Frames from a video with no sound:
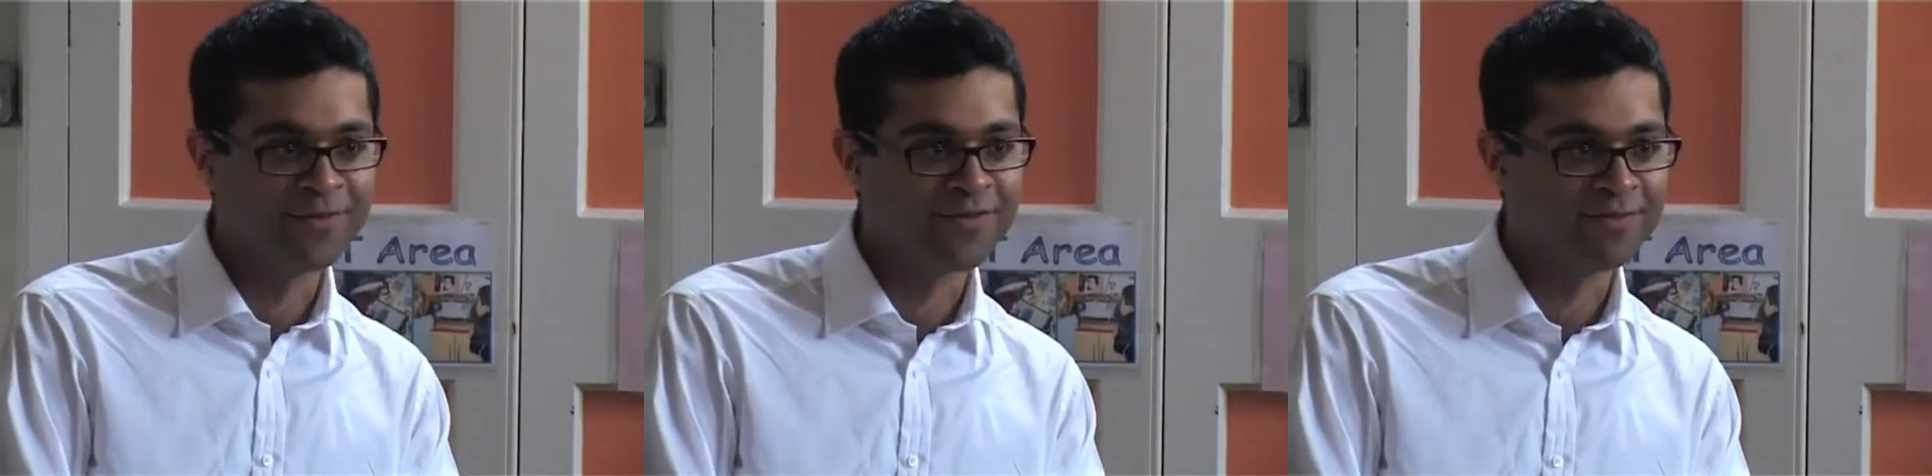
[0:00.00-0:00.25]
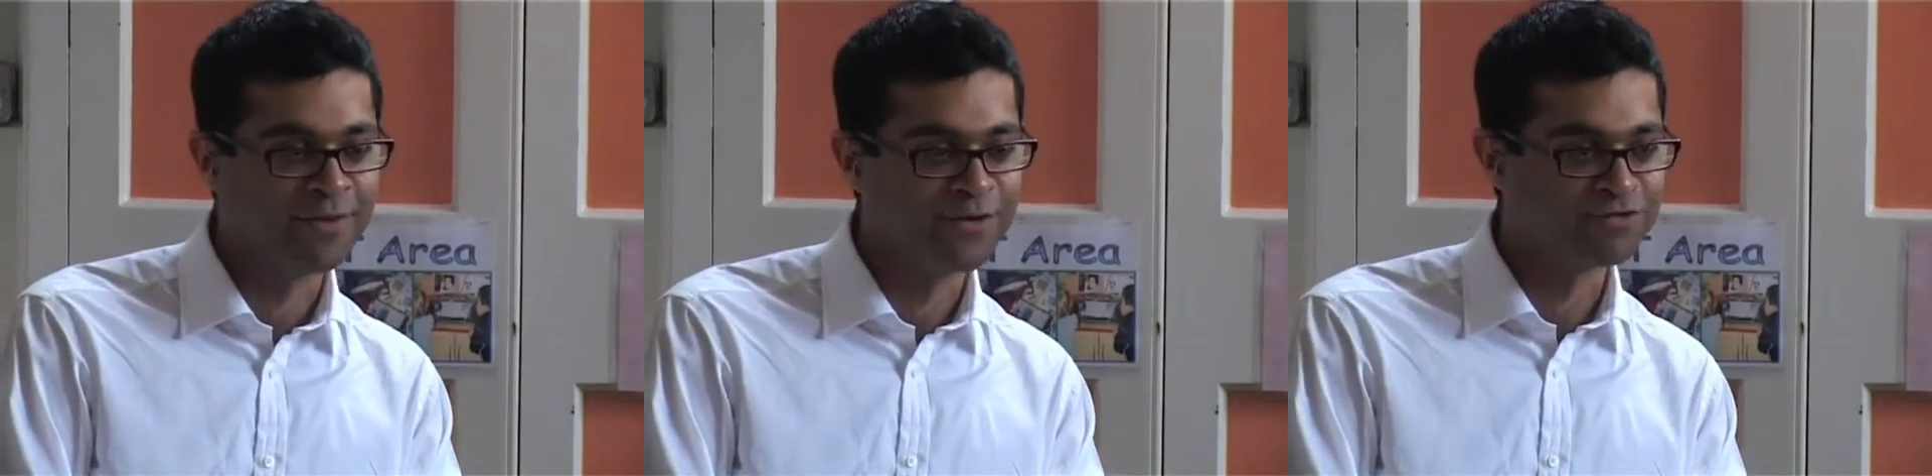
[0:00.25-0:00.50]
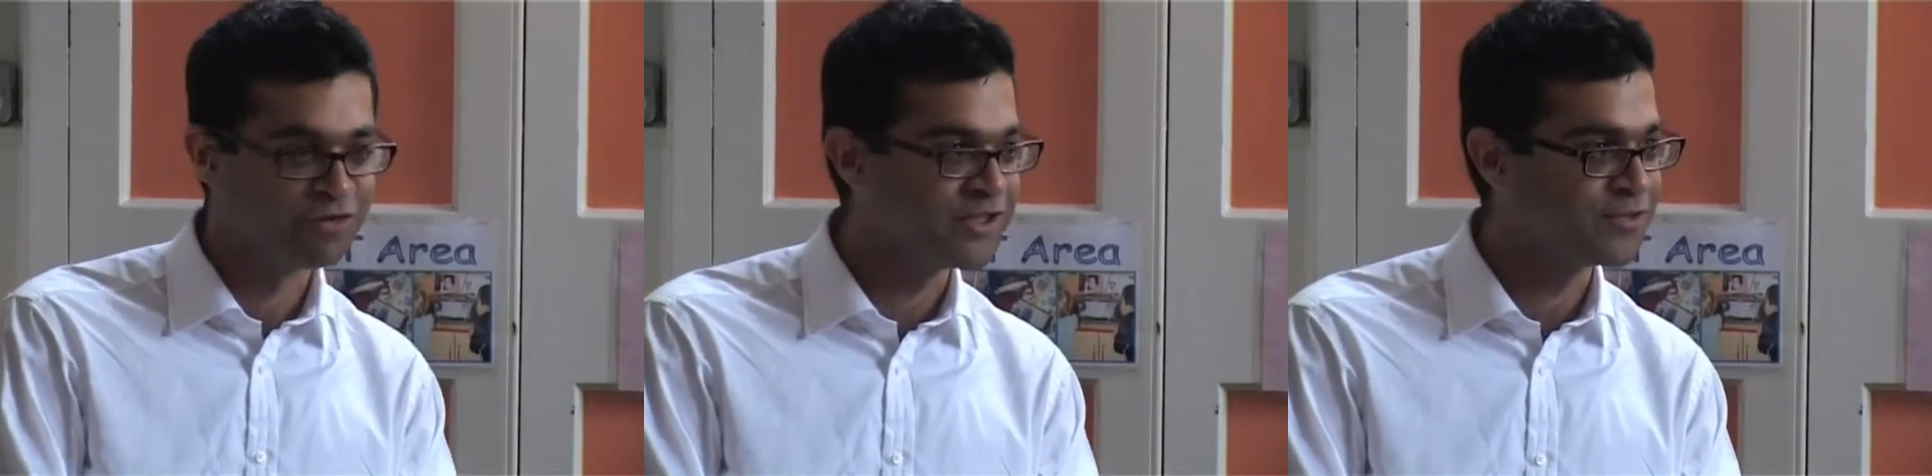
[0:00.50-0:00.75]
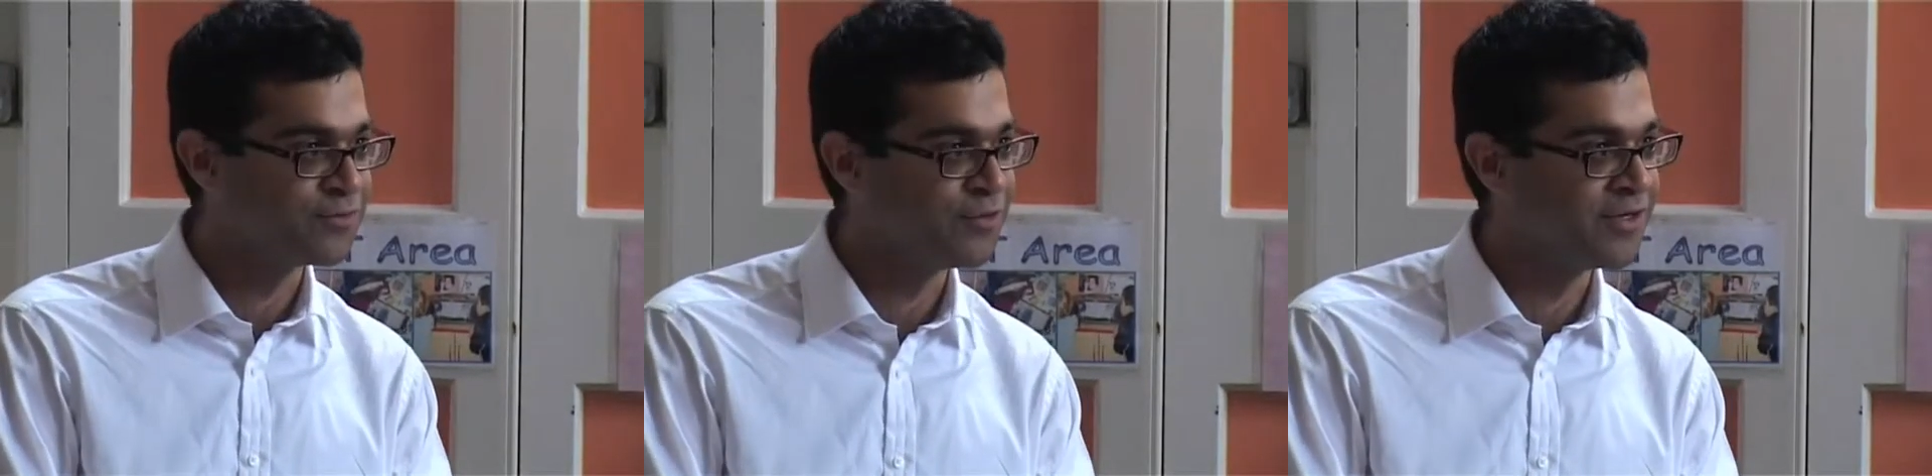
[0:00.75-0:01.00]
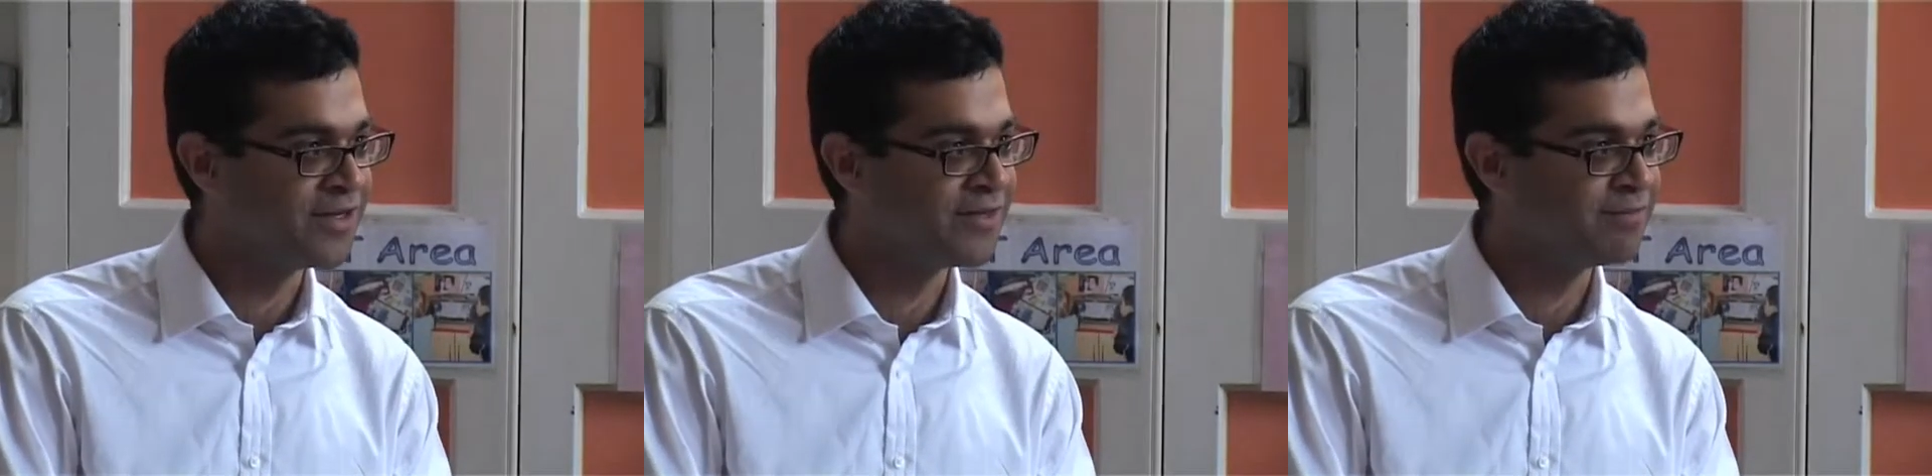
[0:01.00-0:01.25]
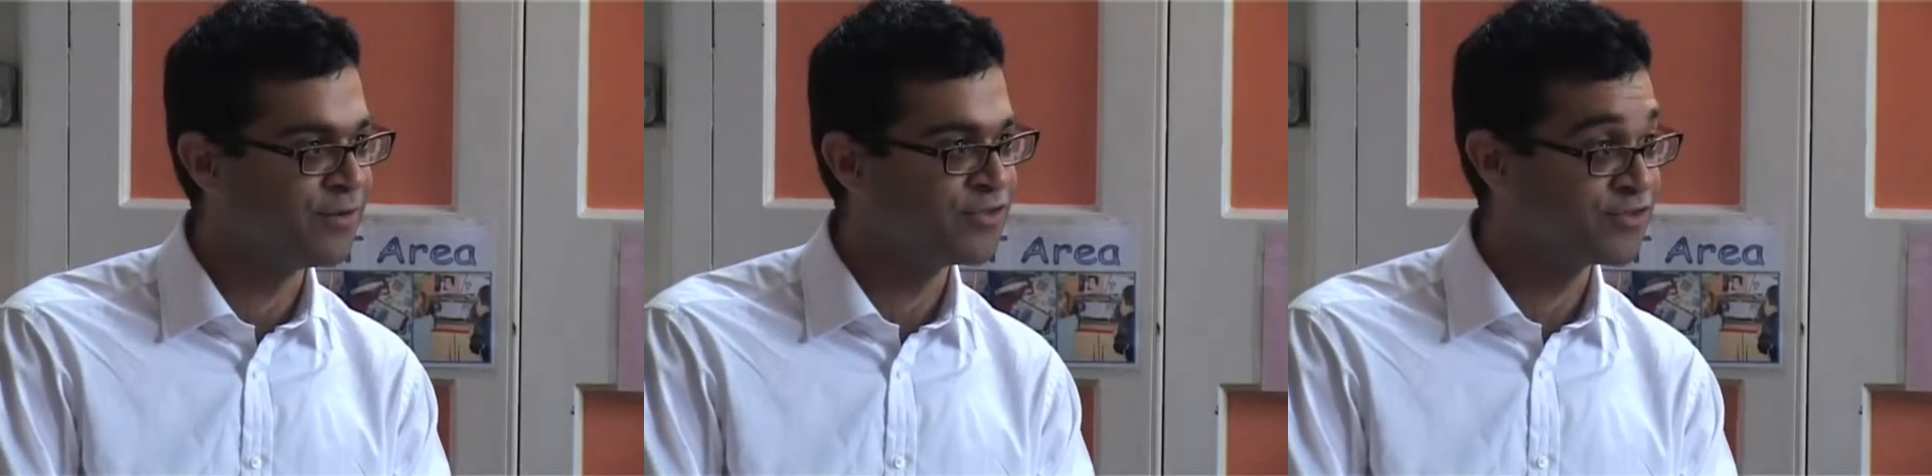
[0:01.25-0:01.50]
but the most recent one
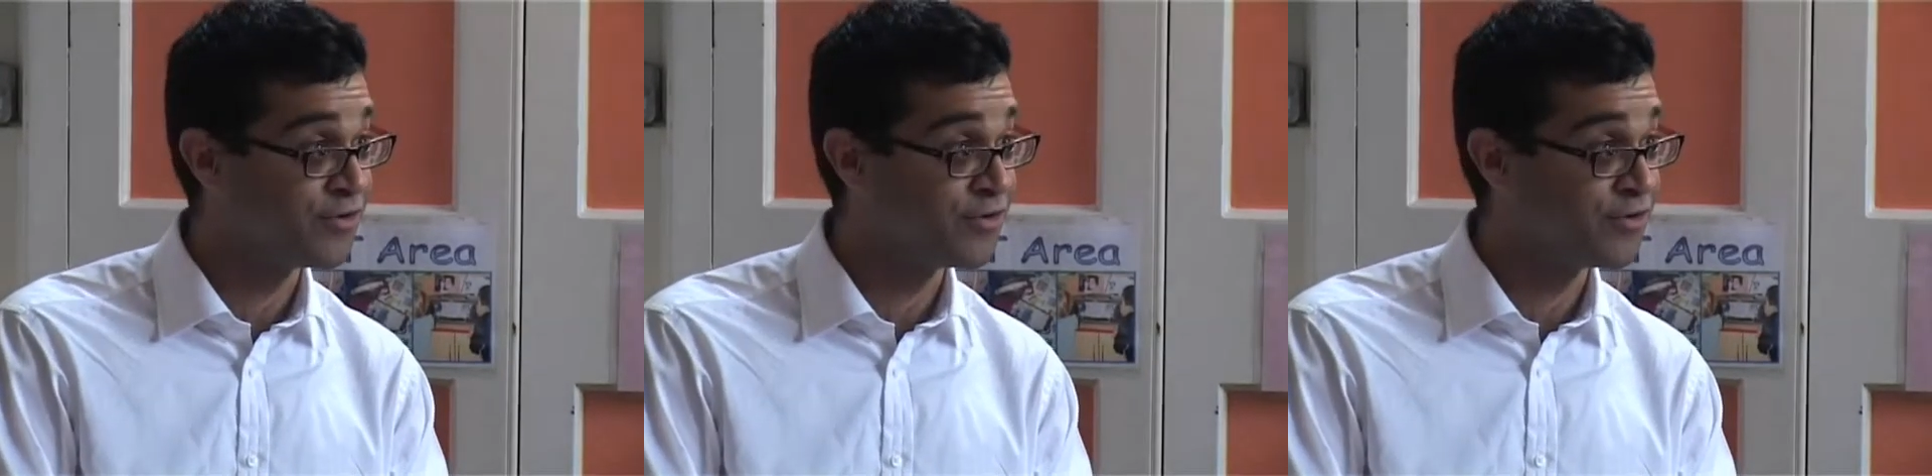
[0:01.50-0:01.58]
and the most